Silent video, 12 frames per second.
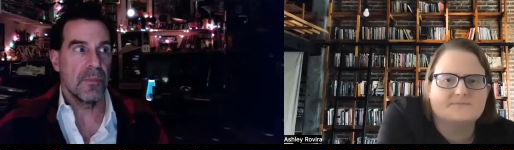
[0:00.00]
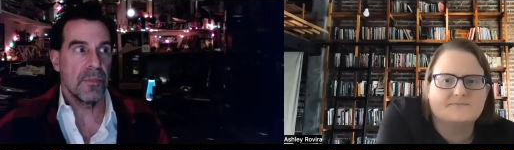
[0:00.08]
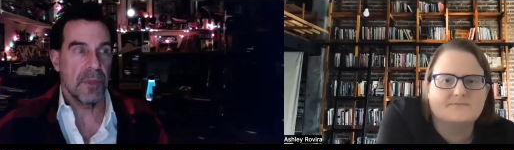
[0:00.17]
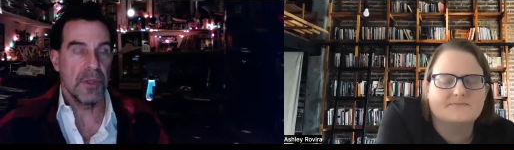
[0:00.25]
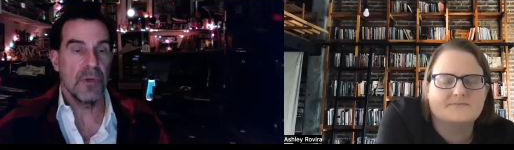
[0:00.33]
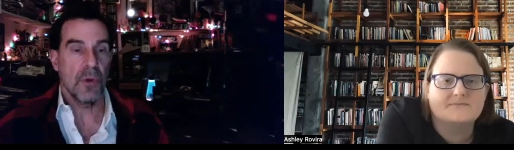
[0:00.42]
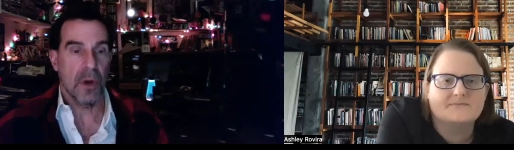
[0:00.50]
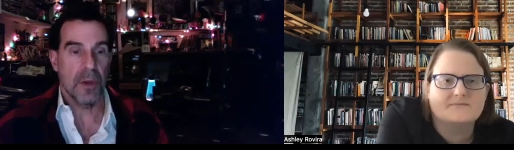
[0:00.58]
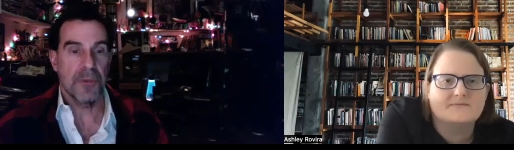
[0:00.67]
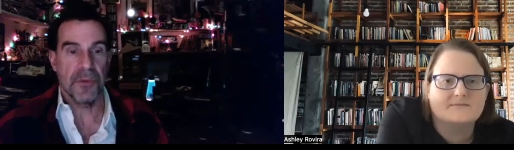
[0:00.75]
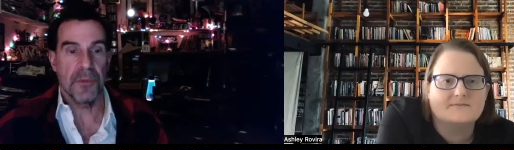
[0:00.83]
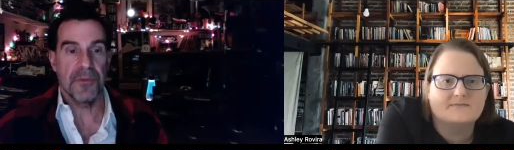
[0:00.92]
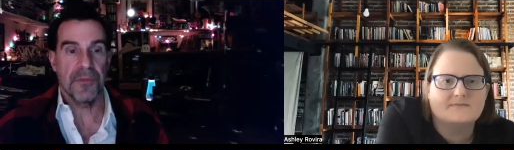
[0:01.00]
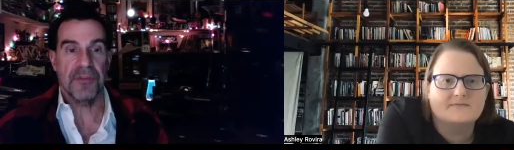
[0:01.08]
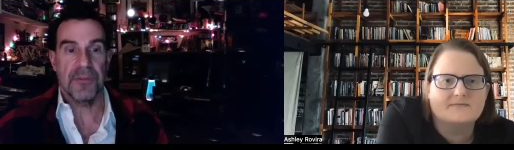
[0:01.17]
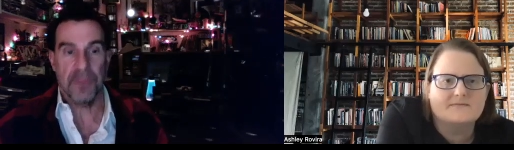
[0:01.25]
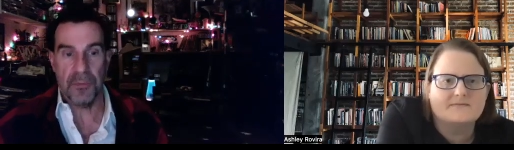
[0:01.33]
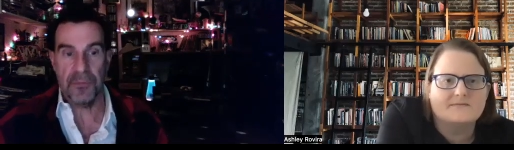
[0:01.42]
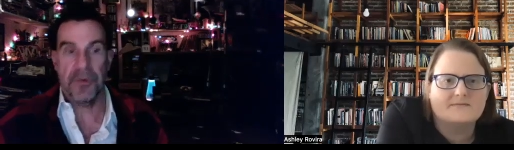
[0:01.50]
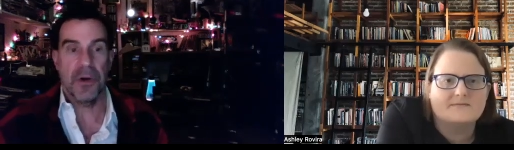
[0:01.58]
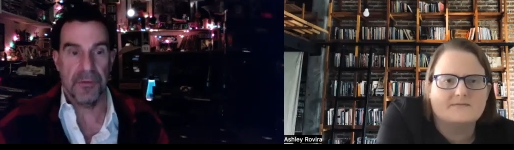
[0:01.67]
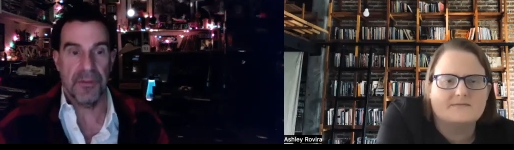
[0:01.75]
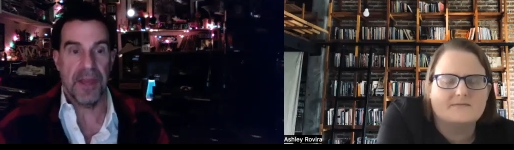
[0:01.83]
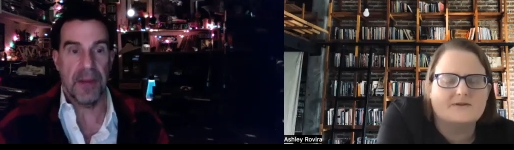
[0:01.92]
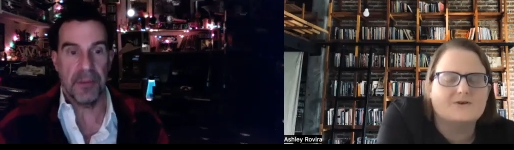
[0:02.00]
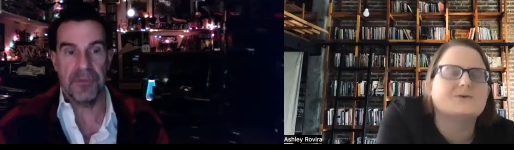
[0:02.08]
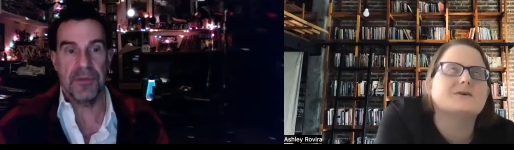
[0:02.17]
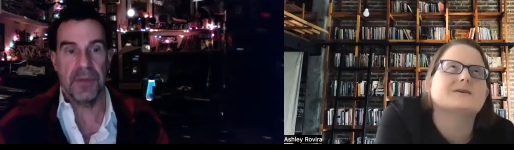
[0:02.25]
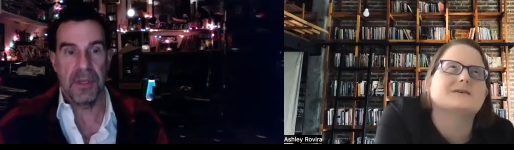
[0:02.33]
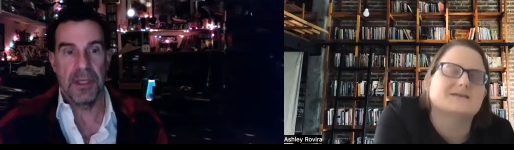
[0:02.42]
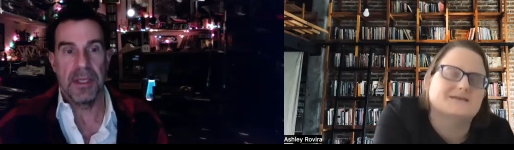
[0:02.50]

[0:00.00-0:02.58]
Speaker 1: the New Orleans Film Festival first. That was